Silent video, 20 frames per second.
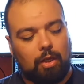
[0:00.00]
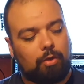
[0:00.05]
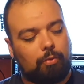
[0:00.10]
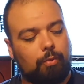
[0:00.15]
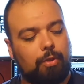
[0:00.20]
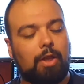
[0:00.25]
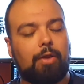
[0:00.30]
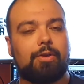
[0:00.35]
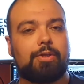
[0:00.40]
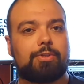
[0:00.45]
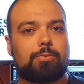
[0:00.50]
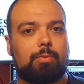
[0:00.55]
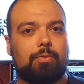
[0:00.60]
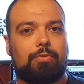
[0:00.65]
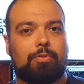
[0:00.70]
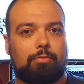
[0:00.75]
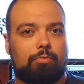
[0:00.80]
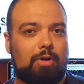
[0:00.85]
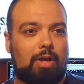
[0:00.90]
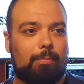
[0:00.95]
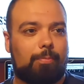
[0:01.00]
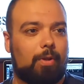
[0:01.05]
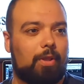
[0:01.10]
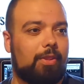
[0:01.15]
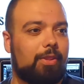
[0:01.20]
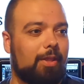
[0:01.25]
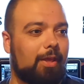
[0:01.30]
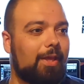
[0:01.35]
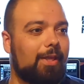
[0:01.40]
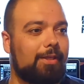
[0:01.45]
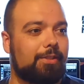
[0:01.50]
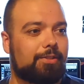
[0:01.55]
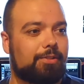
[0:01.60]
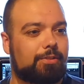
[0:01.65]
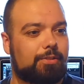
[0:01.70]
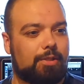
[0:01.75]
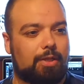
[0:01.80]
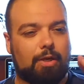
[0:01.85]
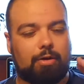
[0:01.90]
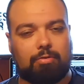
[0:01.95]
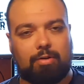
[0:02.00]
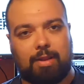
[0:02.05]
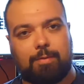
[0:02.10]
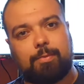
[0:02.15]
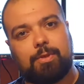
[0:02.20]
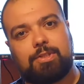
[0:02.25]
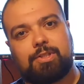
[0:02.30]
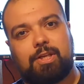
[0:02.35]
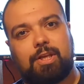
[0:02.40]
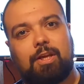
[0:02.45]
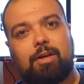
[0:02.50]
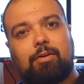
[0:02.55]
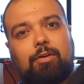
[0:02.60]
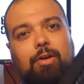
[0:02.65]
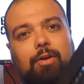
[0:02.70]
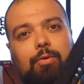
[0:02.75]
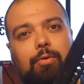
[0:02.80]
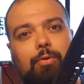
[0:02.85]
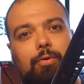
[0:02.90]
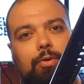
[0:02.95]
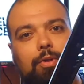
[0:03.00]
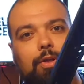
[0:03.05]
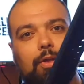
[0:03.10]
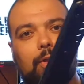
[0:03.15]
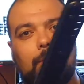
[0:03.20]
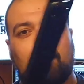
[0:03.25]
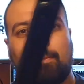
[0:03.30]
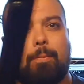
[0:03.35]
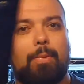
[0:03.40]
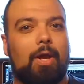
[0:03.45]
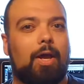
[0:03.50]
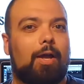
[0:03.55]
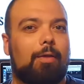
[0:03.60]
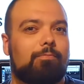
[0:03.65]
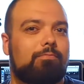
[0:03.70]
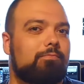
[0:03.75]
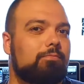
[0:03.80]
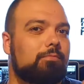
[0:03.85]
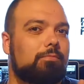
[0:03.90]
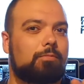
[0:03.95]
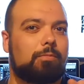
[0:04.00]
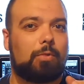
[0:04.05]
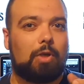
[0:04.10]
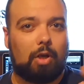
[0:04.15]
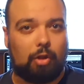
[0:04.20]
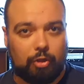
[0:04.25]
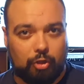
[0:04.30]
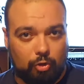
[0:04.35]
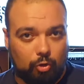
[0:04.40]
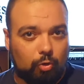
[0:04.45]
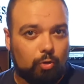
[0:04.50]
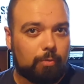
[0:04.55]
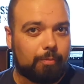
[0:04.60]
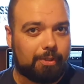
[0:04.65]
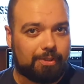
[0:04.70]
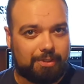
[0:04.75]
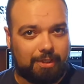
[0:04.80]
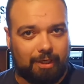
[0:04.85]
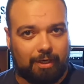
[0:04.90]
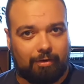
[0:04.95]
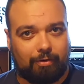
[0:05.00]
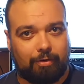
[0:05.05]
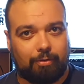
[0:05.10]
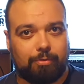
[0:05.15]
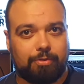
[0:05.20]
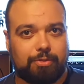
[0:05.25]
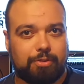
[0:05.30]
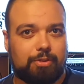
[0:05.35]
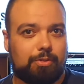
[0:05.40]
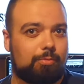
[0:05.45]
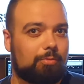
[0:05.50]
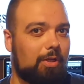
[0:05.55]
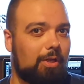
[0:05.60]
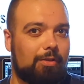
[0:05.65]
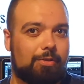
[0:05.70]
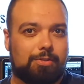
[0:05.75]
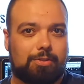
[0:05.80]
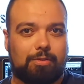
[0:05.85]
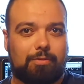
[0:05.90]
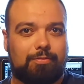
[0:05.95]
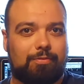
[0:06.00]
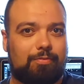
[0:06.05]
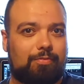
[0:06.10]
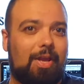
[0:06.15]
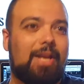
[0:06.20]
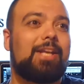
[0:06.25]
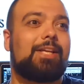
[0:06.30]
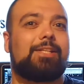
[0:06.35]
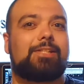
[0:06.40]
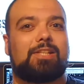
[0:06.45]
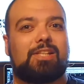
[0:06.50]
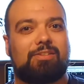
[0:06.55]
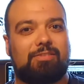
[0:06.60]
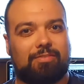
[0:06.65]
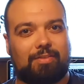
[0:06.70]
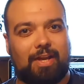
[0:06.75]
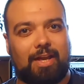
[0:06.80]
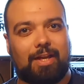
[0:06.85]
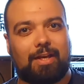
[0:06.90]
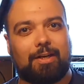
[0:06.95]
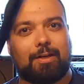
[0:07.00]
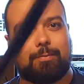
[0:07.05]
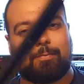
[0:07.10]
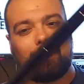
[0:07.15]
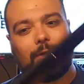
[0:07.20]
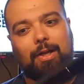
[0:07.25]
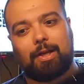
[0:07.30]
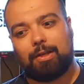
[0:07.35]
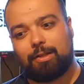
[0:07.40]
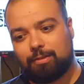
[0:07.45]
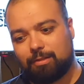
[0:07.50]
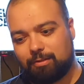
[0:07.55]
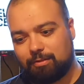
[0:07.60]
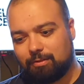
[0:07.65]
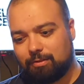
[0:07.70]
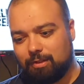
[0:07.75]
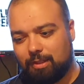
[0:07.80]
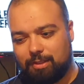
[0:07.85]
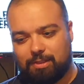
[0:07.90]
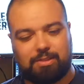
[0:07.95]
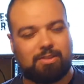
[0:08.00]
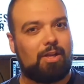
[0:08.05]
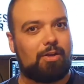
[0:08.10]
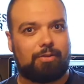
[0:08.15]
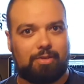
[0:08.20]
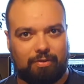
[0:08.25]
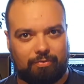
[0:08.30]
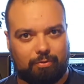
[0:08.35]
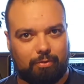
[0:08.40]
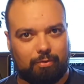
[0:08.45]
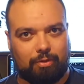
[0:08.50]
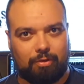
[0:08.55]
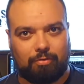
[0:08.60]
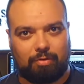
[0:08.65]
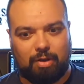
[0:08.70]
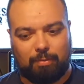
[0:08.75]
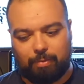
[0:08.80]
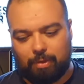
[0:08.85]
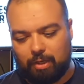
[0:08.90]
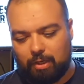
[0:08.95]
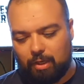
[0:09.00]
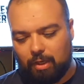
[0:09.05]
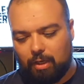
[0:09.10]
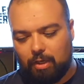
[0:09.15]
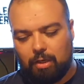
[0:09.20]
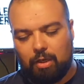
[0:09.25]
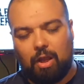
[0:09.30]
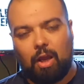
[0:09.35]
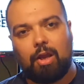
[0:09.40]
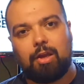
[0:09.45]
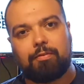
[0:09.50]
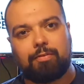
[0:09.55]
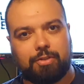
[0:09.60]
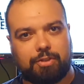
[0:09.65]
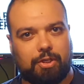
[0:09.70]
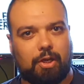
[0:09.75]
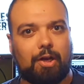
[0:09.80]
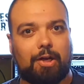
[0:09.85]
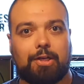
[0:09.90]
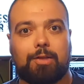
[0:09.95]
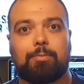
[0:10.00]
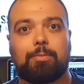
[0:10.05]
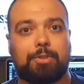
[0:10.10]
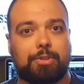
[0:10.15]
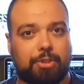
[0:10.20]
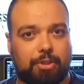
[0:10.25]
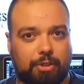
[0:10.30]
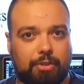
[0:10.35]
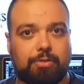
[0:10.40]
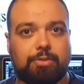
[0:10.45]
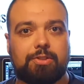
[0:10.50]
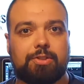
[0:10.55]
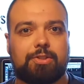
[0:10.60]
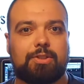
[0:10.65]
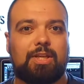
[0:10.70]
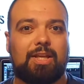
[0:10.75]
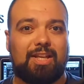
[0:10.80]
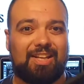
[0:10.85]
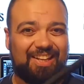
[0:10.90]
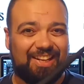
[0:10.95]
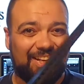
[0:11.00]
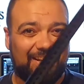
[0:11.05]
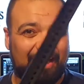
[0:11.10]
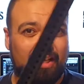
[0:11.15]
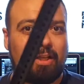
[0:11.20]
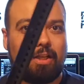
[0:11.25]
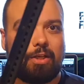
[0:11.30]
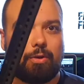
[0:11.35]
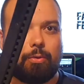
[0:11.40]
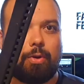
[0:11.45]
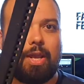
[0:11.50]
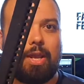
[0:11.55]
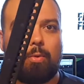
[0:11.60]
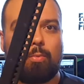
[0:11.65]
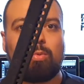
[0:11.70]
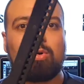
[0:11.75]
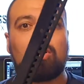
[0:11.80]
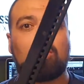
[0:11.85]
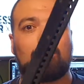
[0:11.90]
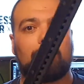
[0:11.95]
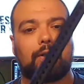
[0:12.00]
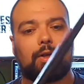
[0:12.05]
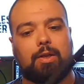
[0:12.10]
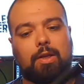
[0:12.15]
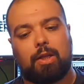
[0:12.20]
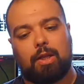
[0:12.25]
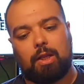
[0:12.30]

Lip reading: We noticed with the rubber that it's a great material, but like all materials, and you'll notice this with any synthetic, but there's no different in the rubber, over time and use, it'll get worn.